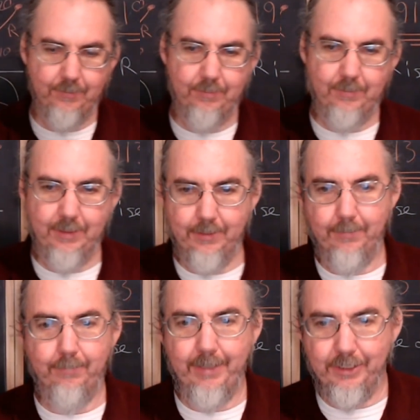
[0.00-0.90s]
the
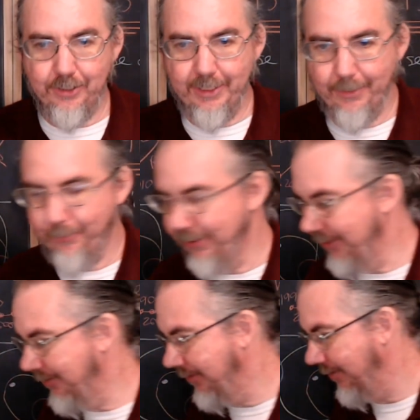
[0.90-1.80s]
major
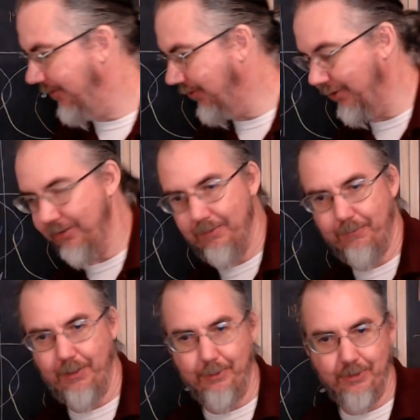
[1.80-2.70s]
networks certain
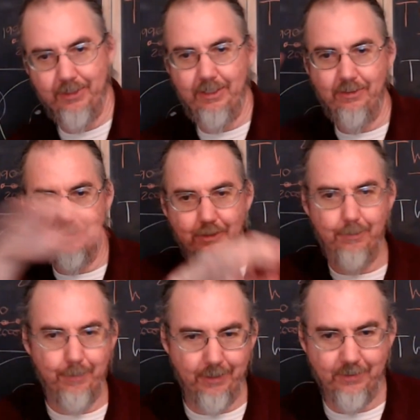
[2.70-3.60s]
frequencies in certain
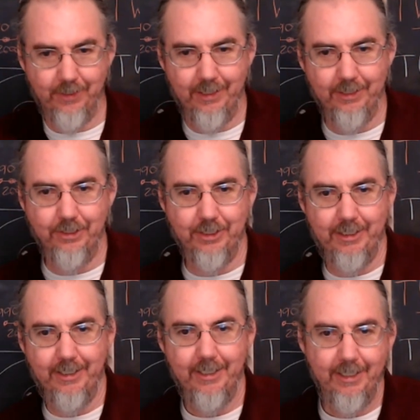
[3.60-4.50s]
parts of the
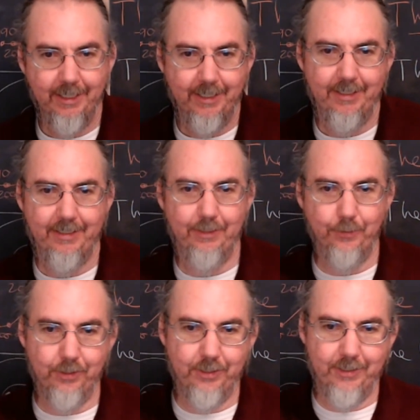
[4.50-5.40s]
country in
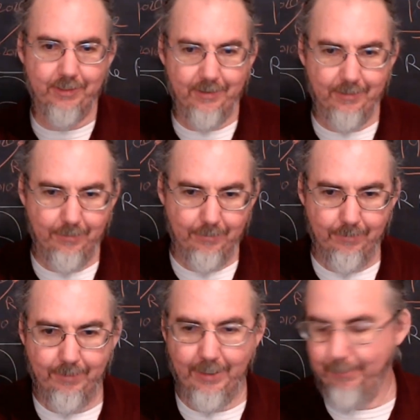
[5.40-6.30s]
order to
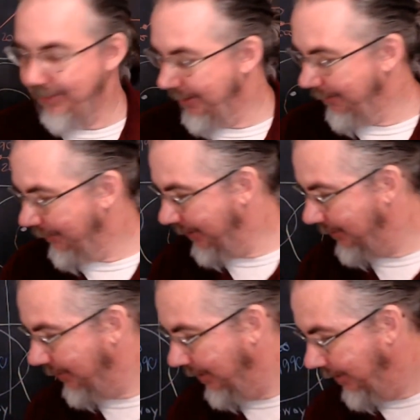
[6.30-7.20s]
keep the conflicts.
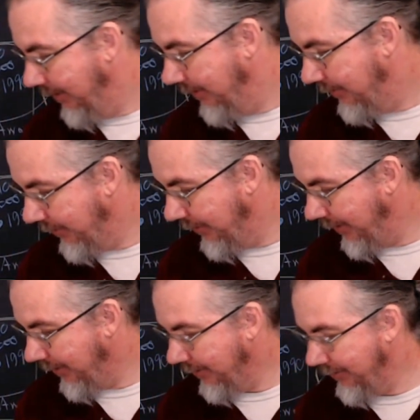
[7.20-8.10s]
So he
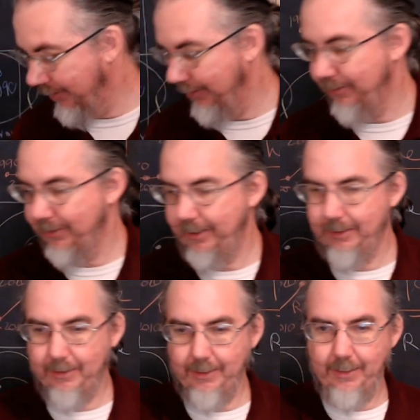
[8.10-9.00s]
also created
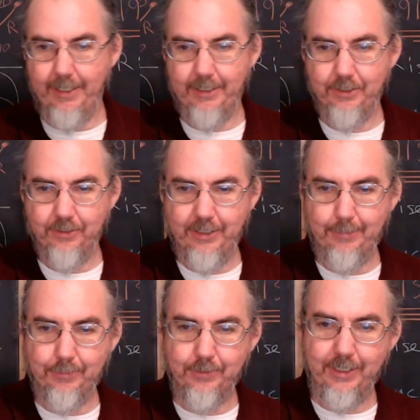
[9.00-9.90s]
the National Labor
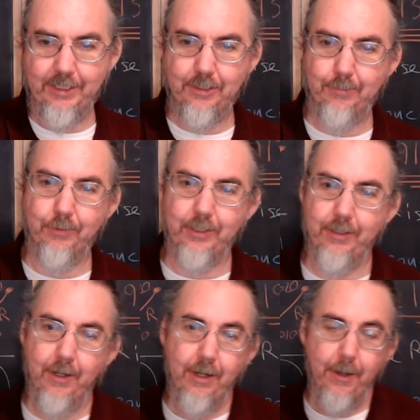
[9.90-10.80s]
Relations Board,
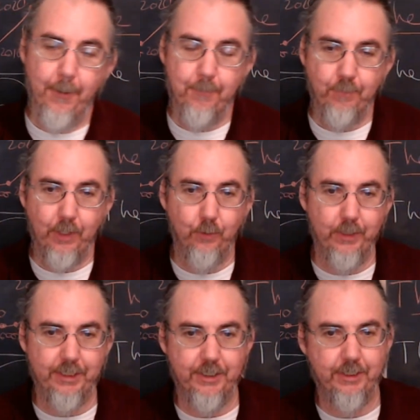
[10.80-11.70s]

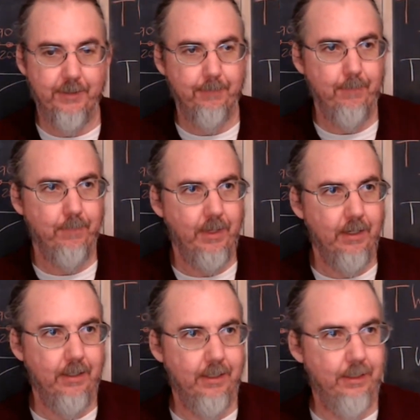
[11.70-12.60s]
which
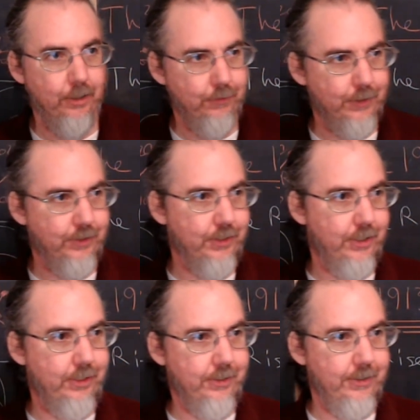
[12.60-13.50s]

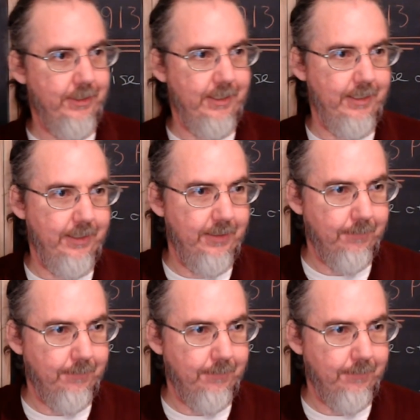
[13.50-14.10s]
oversaw the